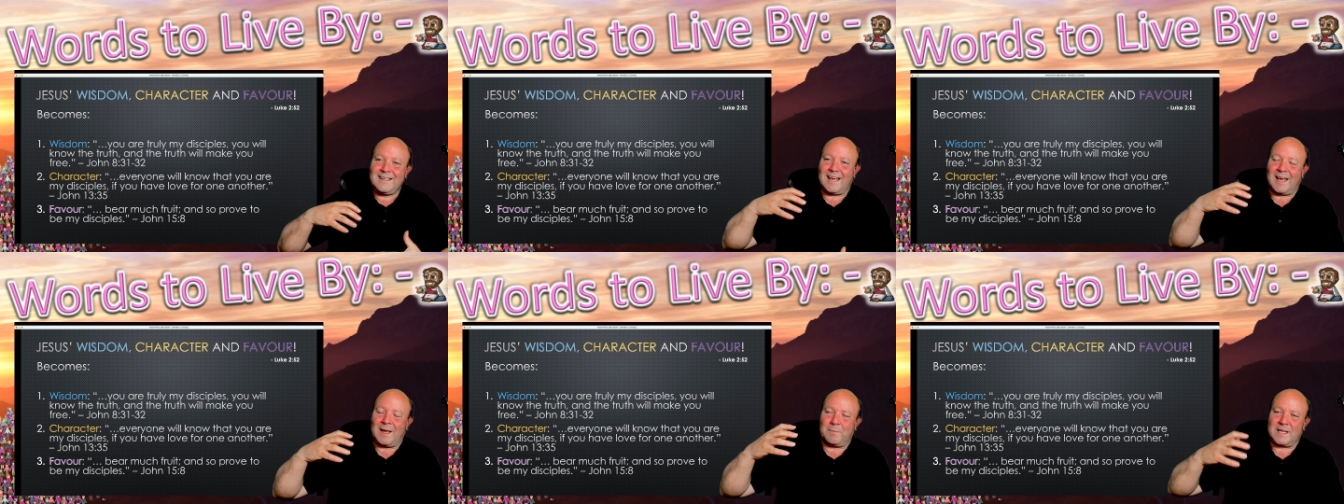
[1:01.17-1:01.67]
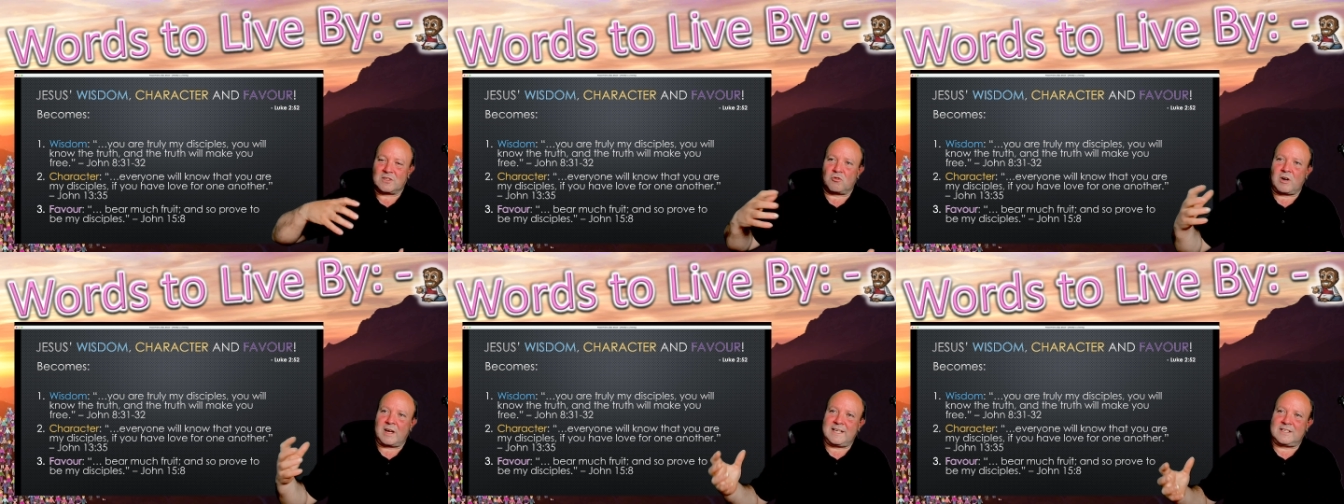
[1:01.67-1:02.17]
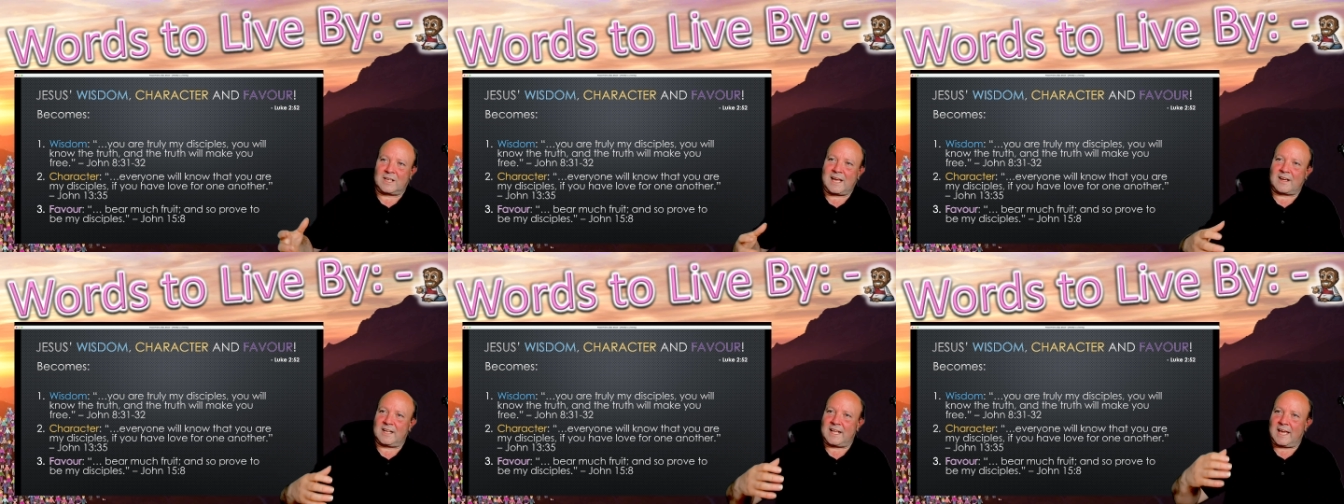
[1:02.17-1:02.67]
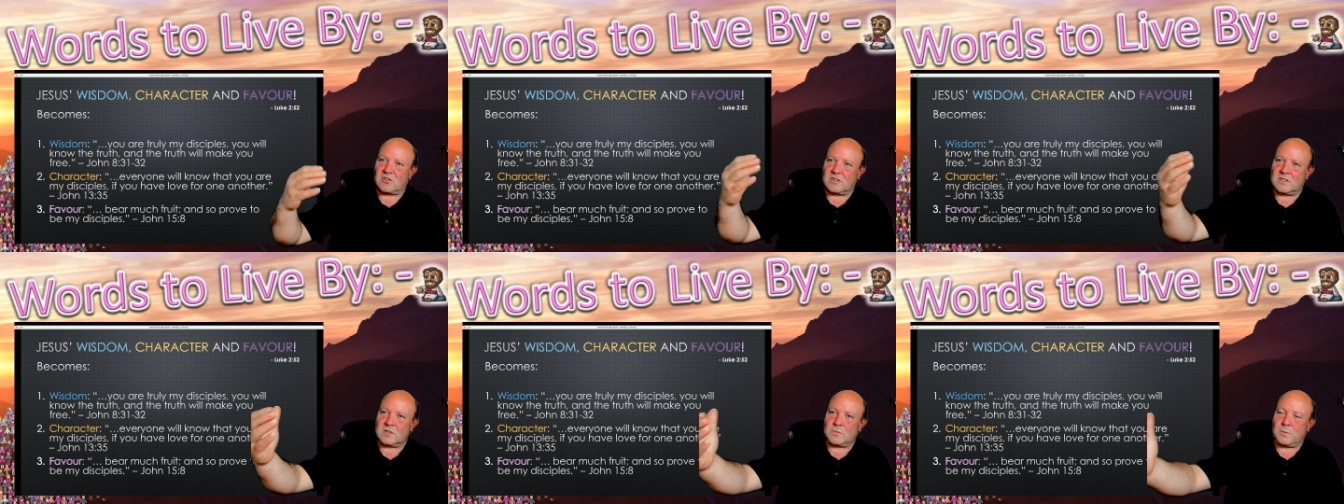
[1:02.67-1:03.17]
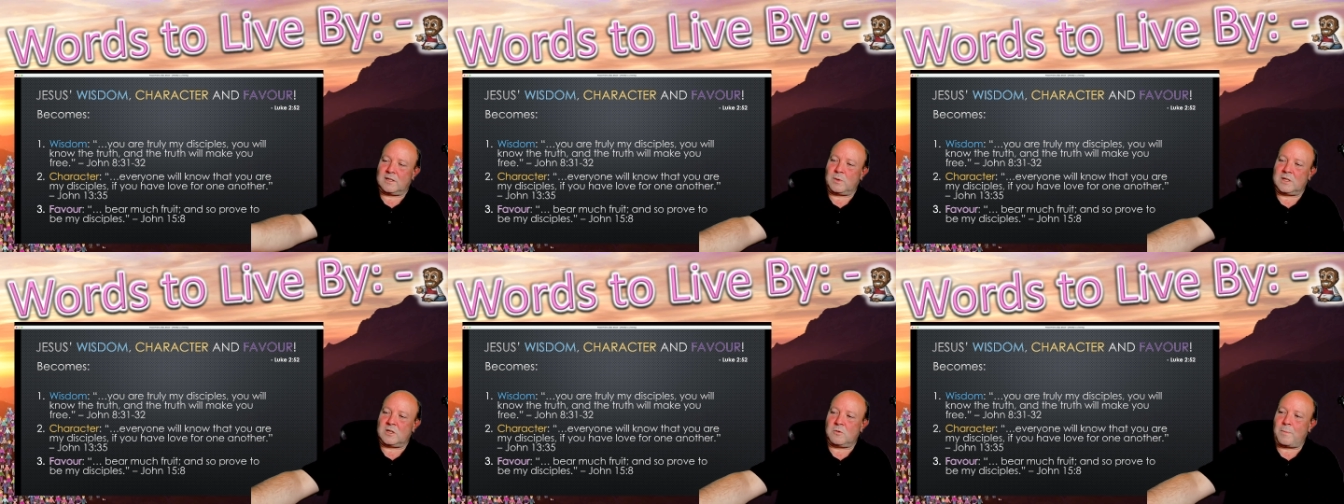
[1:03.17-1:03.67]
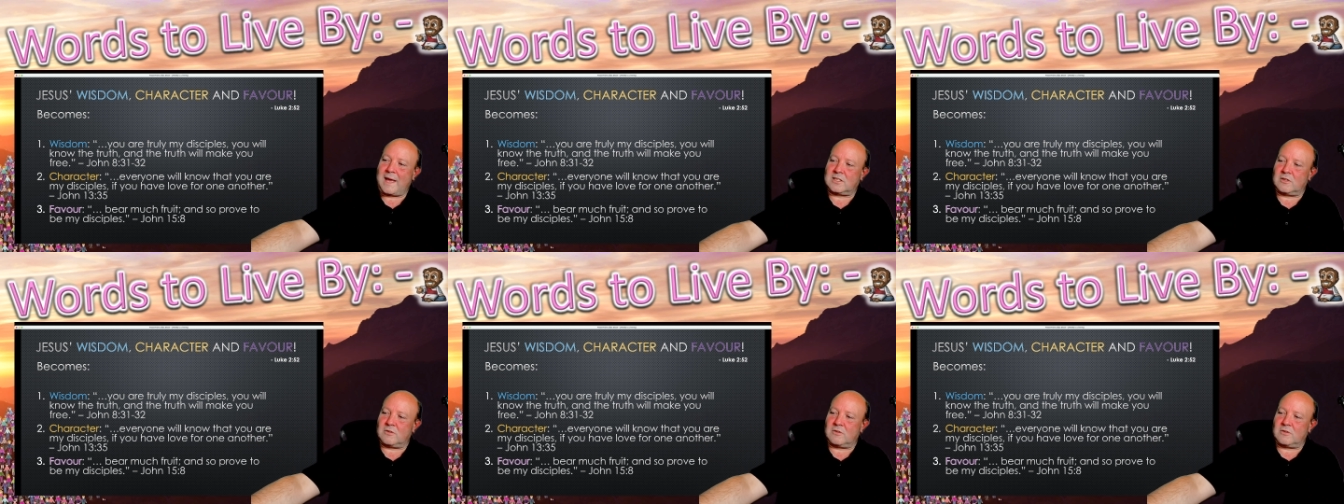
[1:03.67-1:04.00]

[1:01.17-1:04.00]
There's grace on our connections. We do better